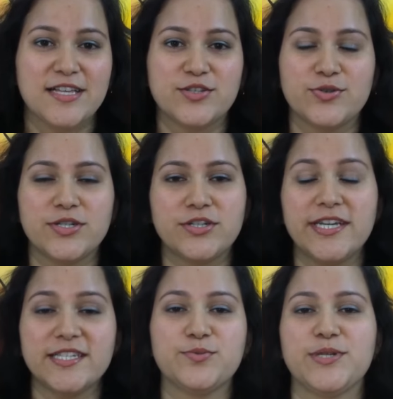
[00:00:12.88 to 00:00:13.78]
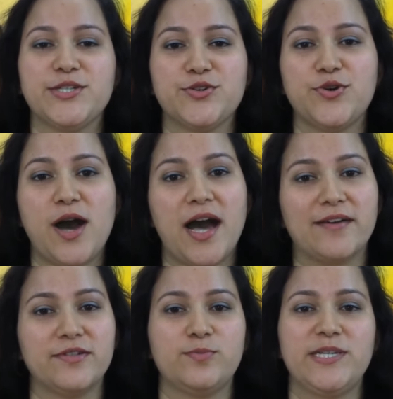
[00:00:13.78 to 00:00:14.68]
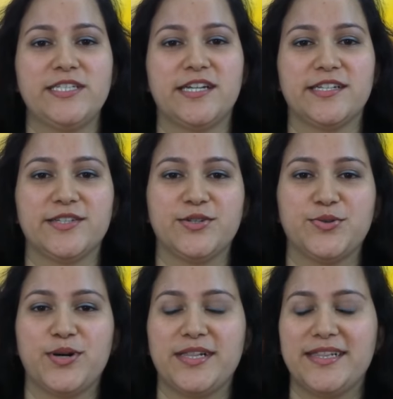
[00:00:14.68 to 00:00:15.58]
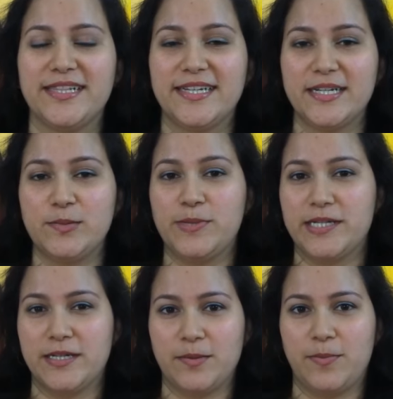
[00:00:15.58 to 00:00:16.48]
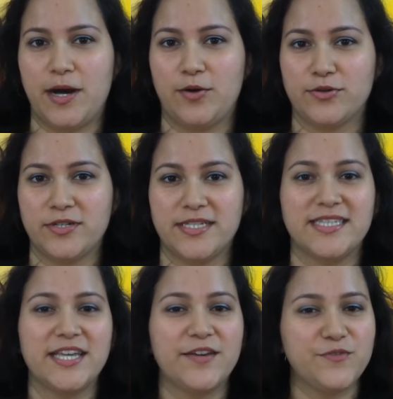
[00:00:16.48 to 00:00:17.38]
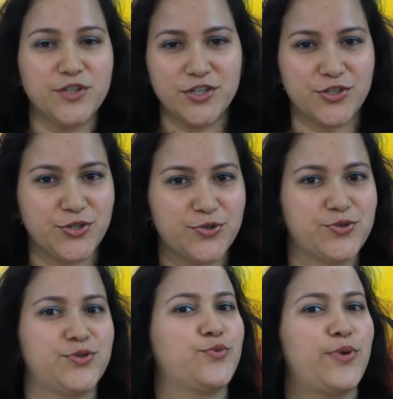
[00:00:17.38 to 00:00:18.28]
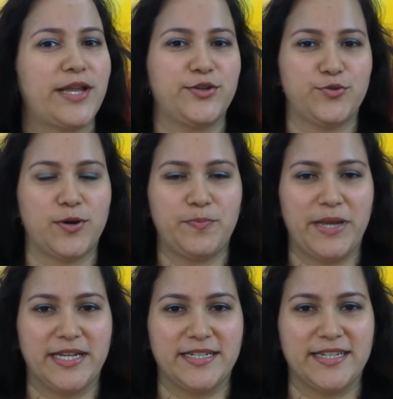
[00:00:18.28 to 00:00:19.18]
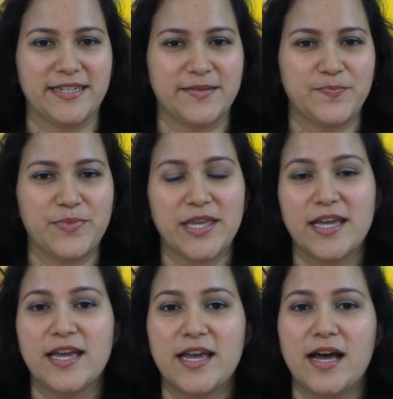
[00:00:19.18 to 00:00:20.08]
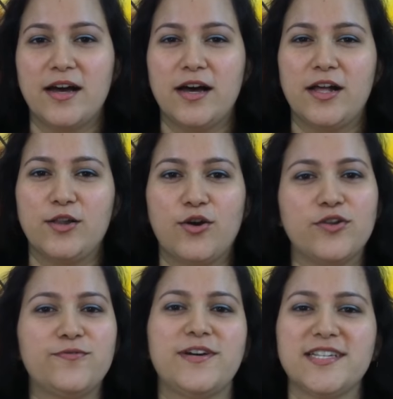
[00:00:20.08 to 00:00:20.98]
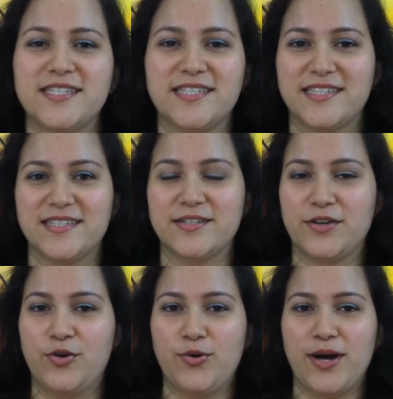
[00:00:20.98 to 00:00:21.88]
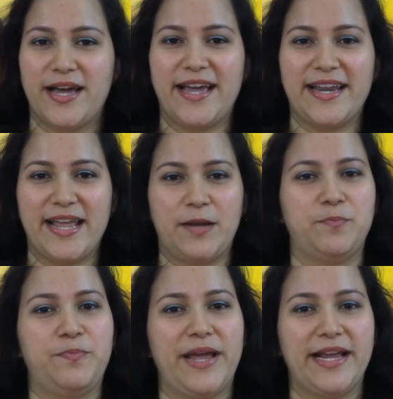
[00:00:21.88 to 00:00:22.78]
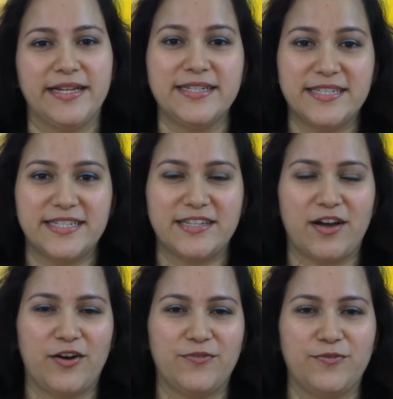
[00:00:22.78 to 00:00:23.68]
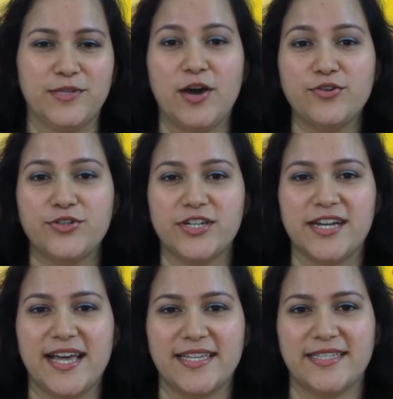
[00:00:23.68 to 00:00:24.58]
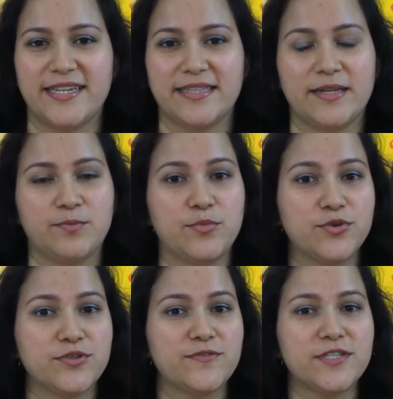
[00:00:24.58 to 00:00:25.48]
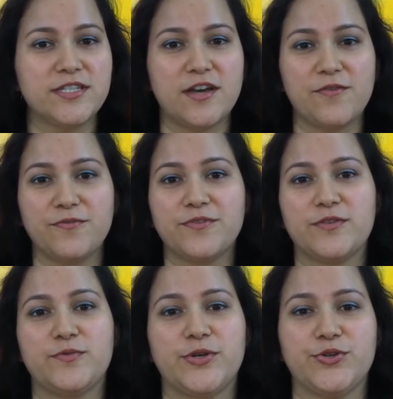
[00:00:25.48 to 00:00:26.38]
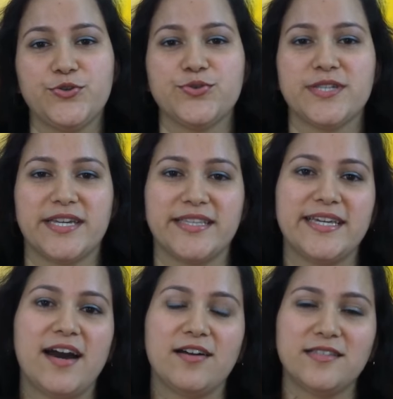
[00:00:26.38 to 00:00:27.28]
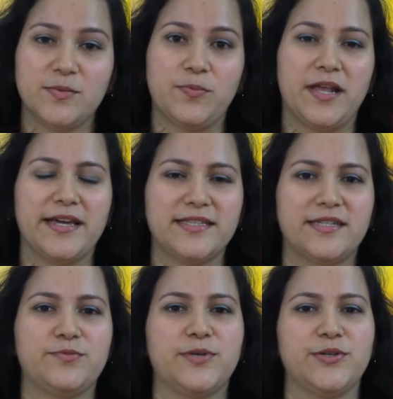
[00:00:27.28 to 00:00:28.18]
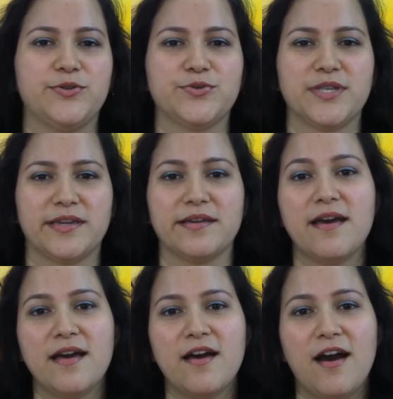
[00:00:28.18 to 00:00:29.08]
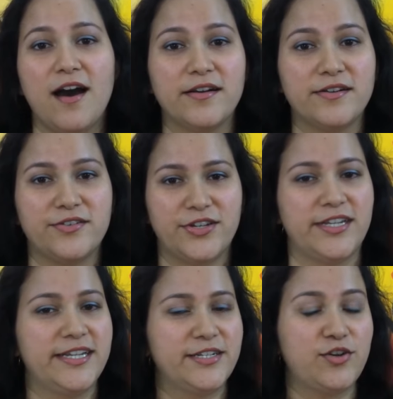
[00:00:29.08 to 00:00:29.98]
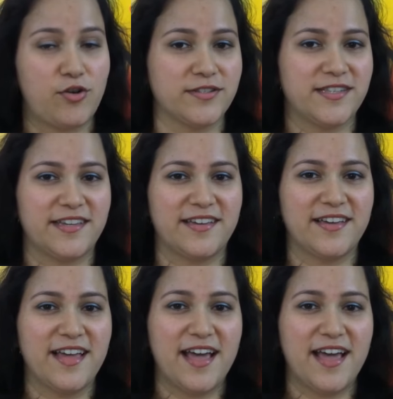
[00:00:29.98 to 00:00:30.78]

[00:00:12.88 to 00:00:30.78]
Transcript: So in today's video, I will be telling you a little bit about safety issues when you are painting. A lot of us go ahead and paint stuff without realizing that most of the stuff that we're using, the art supplies that we're using, are really toxic.